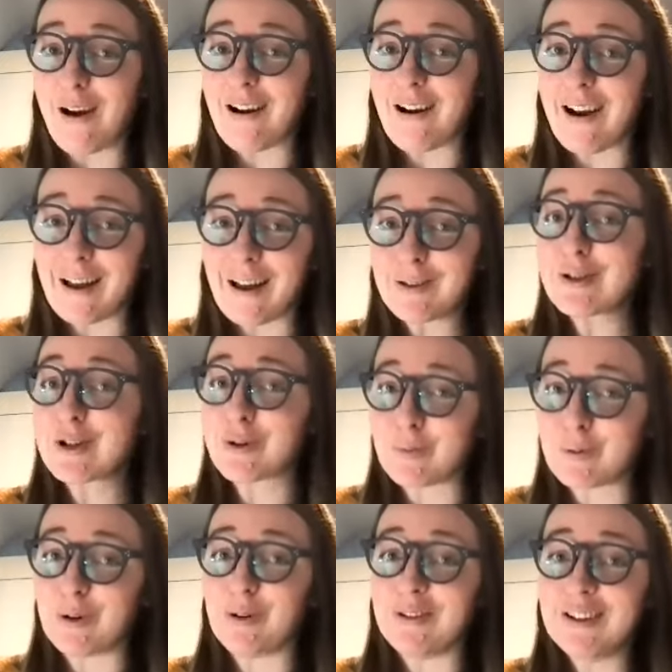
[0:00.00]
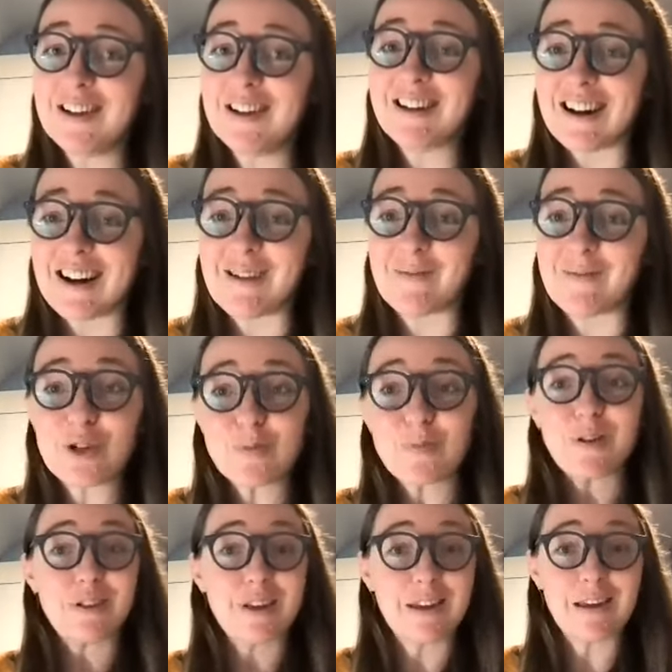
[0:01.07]
are eligible, um, you should be
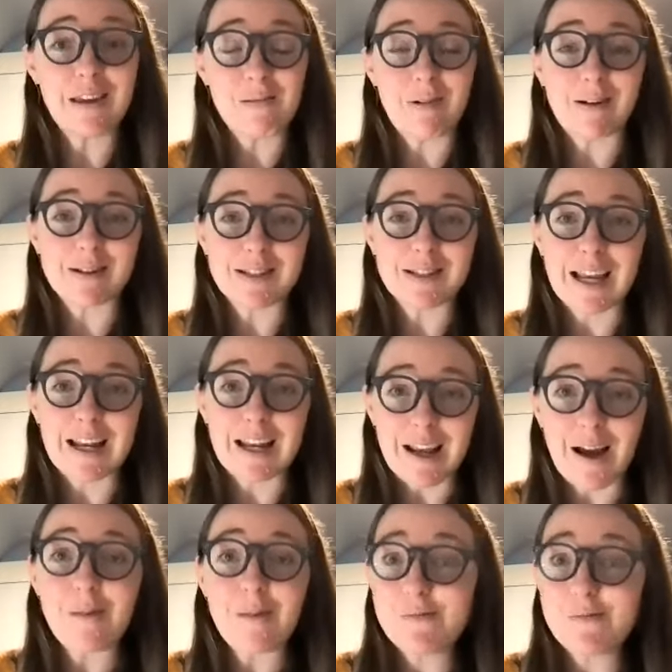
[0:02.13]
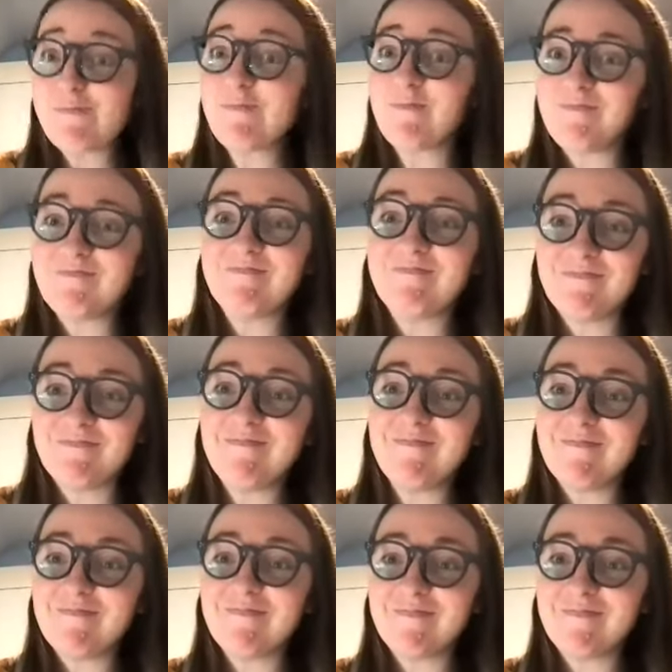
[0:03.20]
thinking about signing up. Mm